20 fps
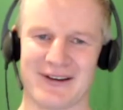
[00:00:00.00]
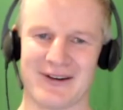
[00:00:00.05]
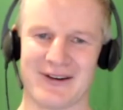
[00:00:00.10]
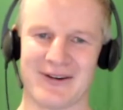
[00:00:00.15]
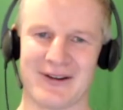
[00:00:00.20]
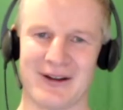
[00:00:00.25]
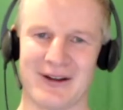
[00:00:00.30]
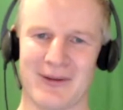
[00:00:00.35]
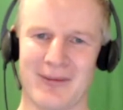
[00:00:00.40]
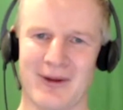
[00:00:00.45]

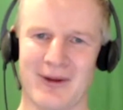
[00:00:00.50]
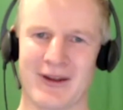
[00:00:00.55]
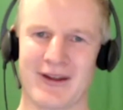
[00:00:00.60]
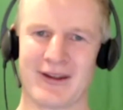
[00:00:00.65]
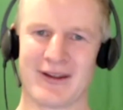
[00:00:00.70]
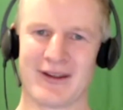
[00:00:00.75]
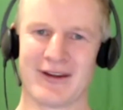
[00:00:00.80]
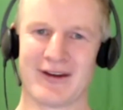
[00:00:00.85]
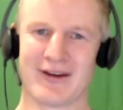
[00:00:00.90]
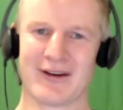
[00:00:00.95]
Well, I'm
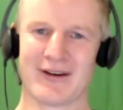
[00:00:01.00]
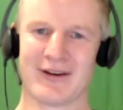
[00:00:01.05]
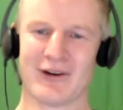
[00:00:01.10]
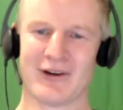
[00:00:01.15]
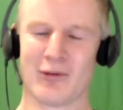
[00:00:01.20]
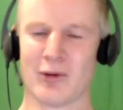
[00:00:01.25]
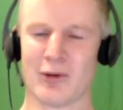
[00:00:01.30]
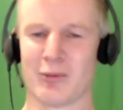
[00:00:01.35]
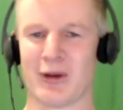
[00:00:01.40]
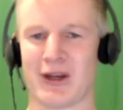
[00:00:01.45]
a
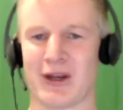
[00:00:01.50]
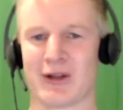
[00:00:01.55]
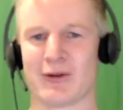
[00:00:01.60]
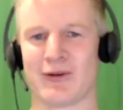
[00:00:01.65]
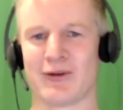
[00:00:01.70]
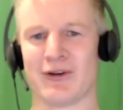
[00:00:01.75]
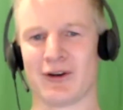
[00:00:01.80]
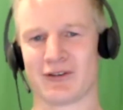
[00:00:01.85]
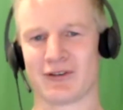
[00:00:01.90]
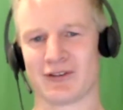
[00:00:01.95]
am uh, a
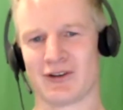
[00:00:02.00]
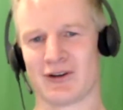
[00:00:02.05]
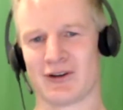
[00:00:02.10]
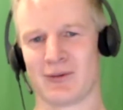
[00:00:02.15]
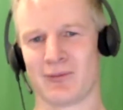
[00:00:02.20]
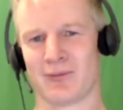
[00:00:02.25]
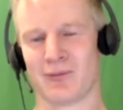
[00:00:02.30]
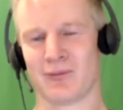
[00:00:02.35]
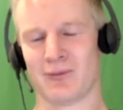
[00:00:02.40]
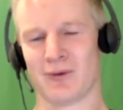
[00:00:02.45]
medical doctor.
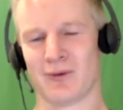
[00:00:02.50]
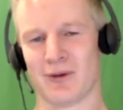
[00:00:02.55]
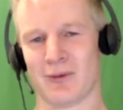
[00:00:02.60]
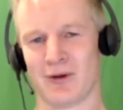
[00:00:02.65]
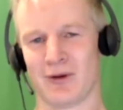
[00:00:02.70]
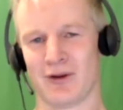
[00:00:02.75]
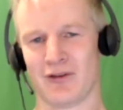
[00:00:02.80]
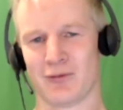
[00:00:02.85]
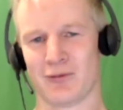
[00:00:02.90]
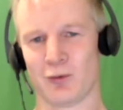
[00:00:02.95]
I've I'm
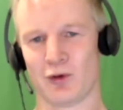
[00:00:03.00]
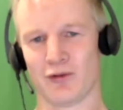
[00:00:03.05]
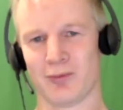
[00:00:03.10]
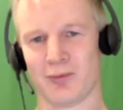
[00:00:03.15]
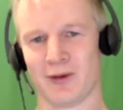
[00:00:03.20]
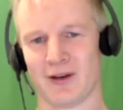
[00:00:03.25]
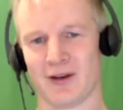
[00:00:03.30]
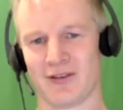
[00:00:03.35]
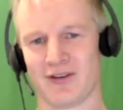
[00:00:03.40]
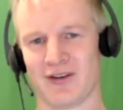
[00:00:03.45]
a sports
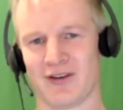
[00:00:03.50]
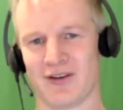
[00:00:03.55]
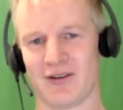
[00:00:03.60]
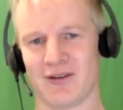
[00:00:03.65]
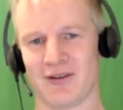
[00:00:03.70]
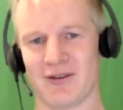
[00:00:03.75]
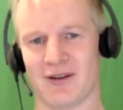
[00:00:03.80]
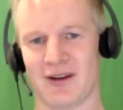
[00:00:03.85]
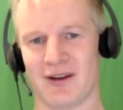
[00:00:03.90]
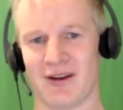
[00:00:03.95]
medicine
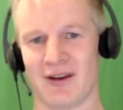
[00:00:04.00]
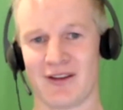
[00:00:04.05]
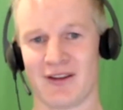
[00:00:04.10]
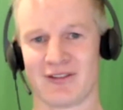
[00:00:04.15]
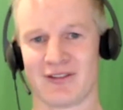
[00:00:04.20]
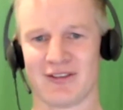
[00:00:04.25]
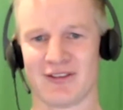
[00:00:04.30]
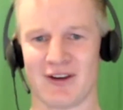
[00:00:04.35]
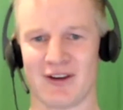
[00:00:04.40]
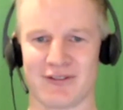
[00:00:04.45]
and
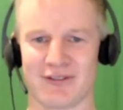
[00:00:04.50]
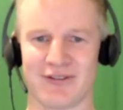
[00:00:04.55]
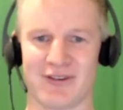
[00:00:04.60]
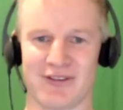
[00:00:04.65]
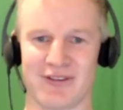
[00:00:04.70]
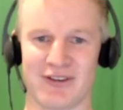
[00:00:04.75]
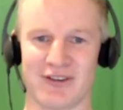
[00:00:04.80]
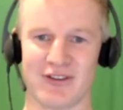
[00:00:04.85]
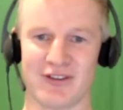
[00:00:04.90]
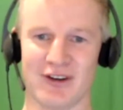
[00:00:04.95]
exercise
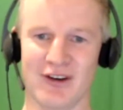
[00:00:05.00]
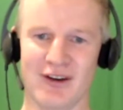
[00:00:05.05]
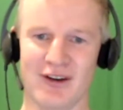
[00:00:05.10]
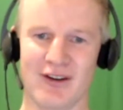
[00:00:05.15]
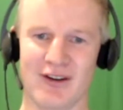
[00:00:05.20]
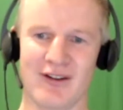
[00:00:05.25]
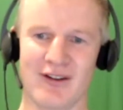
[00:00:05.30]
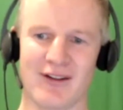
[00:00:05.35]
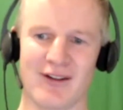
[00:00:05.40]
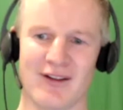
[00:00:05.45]
physician.
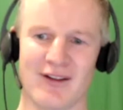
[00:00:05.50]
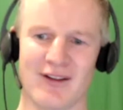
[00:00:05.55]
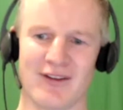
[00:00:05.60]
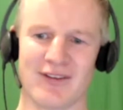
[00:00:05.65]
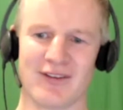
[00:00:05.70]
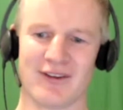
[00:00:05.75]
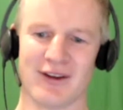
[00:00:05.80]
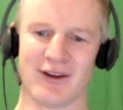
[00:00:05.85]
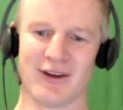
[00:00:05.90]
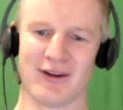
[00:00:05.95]

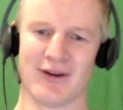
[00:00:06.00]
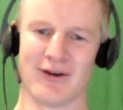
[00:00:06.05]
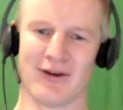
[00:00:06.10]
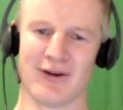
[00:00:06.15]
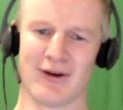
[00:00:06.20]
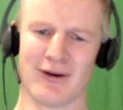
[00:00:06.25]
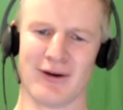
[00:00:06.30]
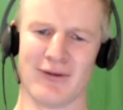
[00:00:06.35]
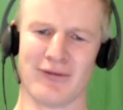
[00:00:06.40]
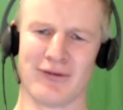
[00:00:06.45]
So
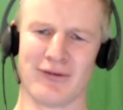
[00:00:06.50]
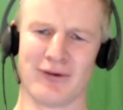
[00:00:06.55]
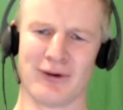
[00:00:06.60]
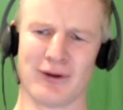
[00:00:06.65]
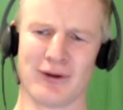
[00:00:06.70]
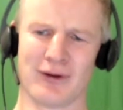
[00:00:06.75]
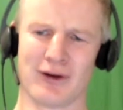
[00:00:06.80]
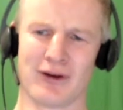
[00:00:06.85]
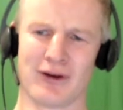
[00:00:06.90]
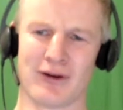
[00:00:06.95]
I've sort
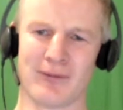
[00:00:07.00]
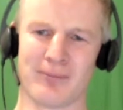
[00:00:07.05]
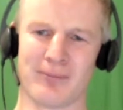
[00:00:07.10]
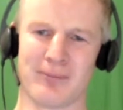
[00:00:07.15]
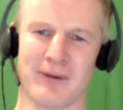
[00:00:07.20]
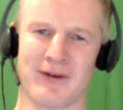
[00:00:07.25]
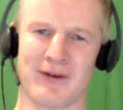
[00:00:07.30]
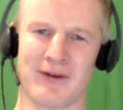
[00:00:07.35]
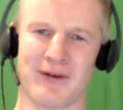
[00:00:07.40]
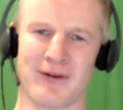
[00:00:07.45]
of got a
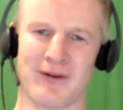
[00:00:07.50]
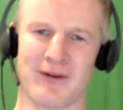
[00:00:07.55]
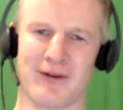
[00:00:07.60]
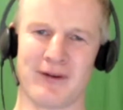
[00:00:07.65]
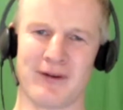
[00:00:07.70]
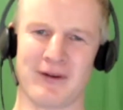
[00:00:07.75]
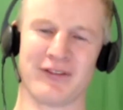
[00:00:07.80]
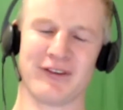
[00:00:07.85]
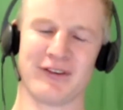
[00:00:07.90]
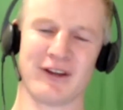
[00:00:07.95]
bit of an
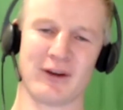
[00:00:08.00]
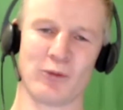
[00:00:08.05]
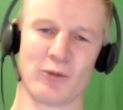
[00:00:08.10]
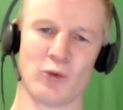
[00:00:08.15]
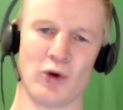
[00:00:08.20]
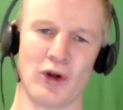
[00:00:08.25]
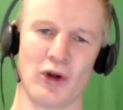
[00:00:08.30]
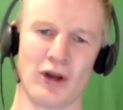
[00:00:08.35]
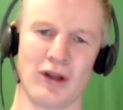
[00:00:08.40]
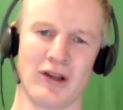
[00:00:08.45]
interesting
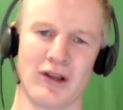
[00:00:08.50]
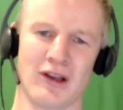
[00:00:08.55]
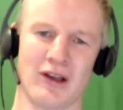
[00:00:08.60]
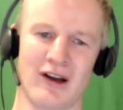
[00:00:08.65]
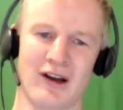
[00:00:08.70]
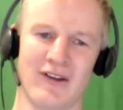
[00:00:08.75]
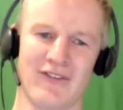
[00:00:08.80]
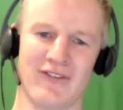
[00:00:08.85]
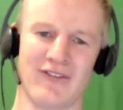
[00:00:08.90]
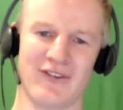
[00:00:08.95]
work
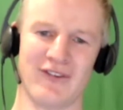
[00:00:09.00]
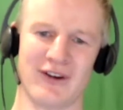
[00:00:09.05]
life.